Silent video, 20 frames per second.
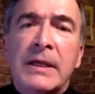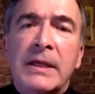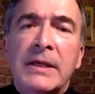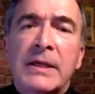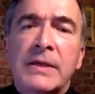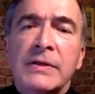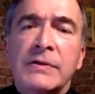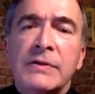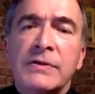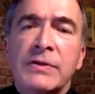
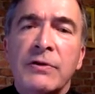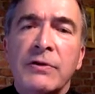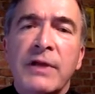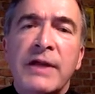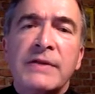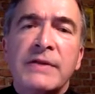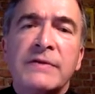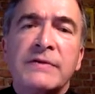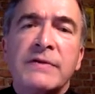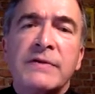So let
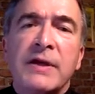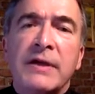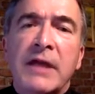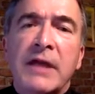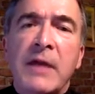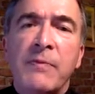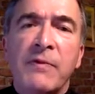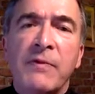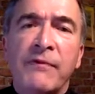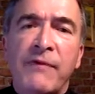us keep
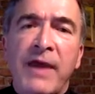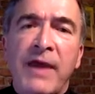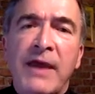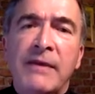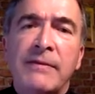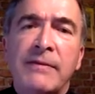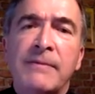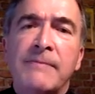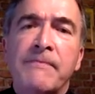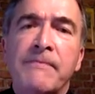the
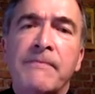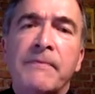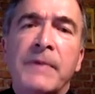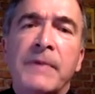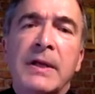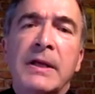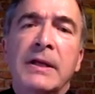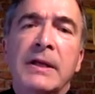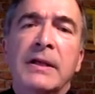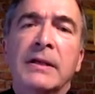faith.
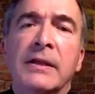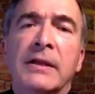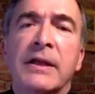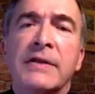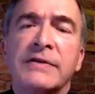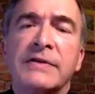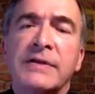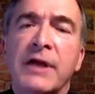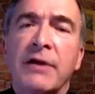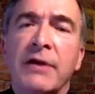Let
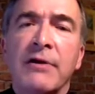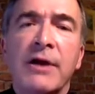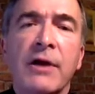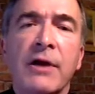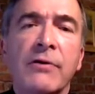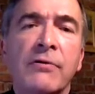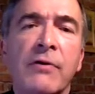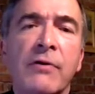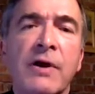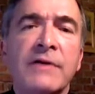us carry our
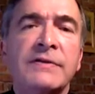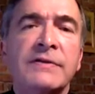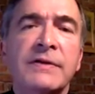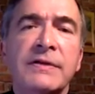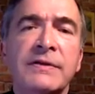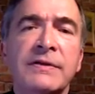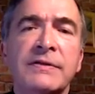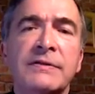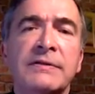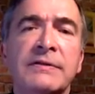
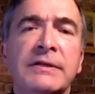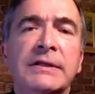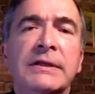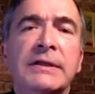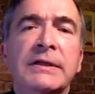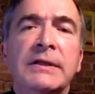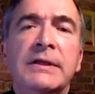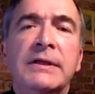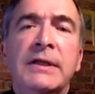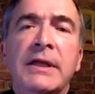crosses
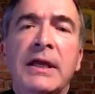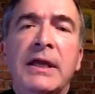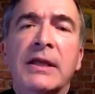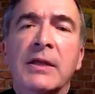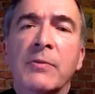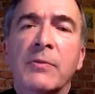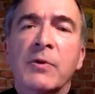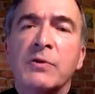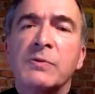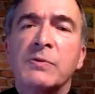in the
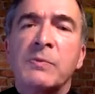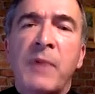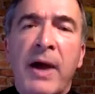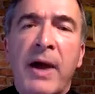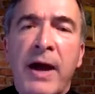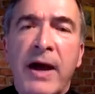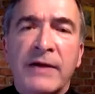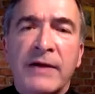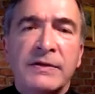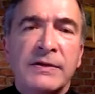most
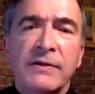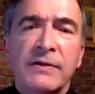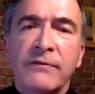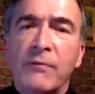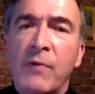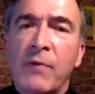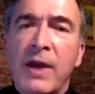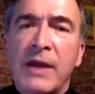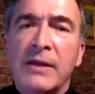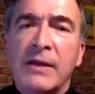positive
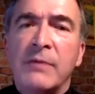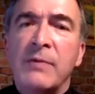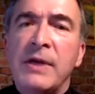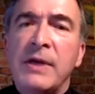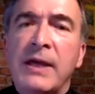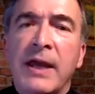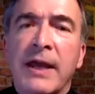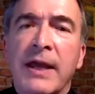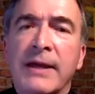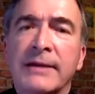way that we
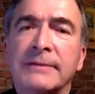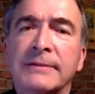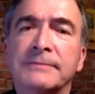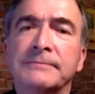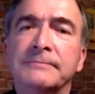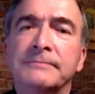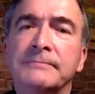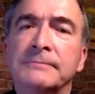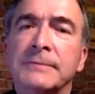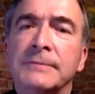can.
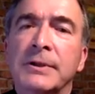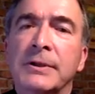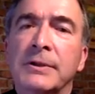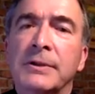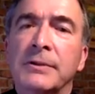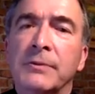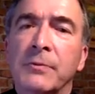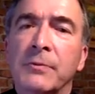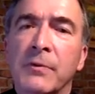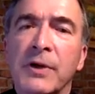
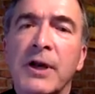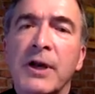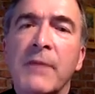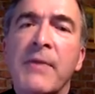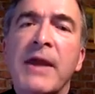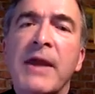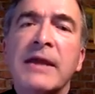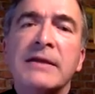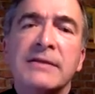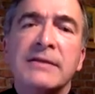We're going to
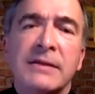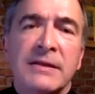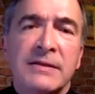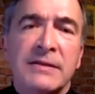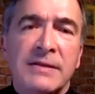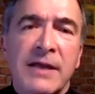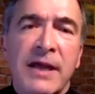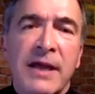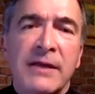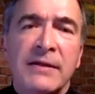make it to this
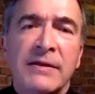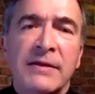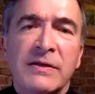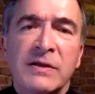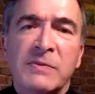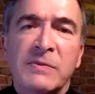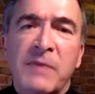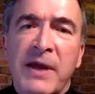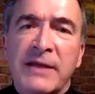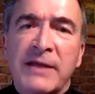end of this
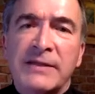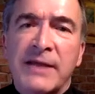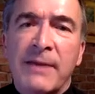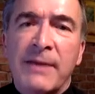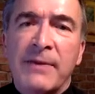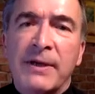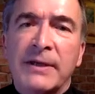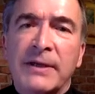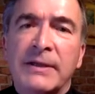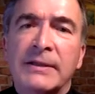
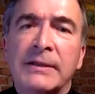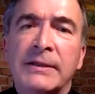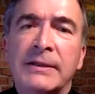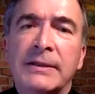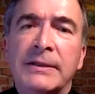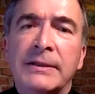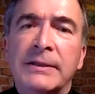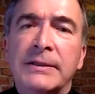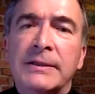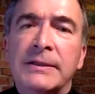pandemic.
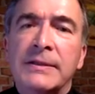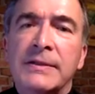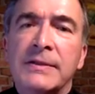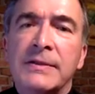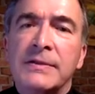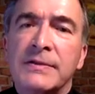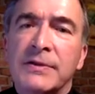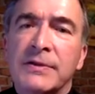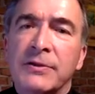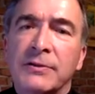
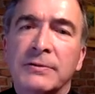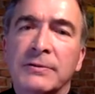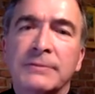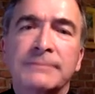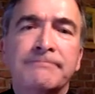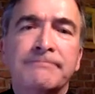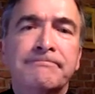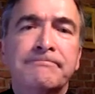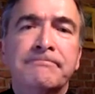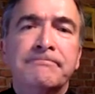So
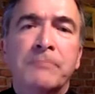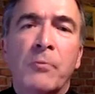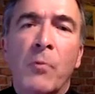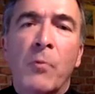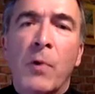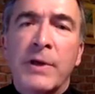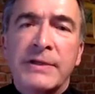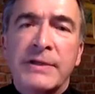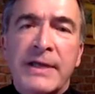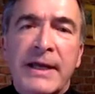
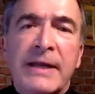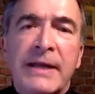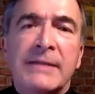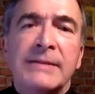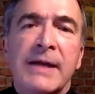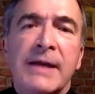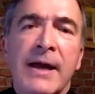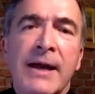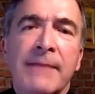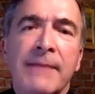one day at a
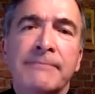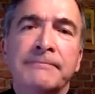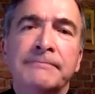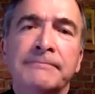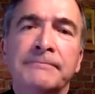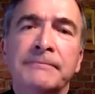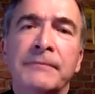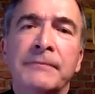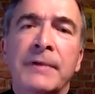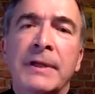time,
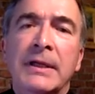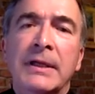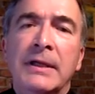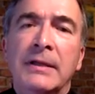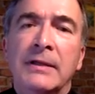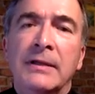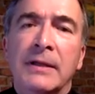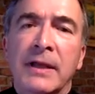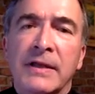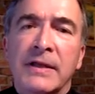
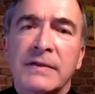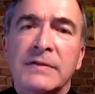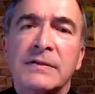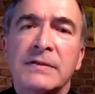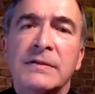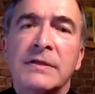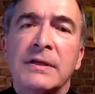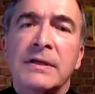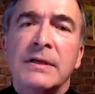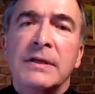let's
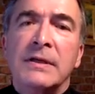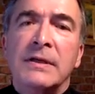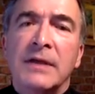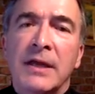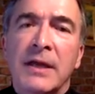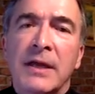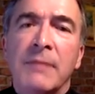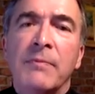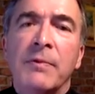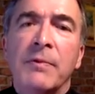
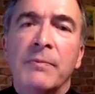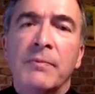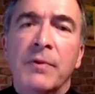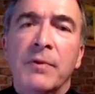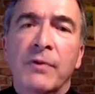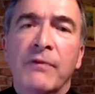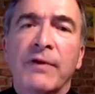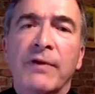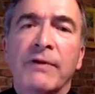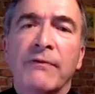keep
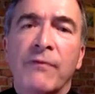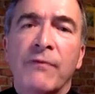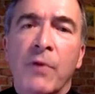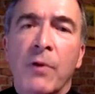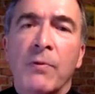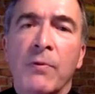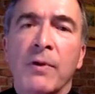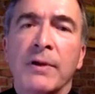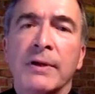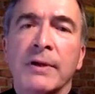moving
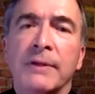forward.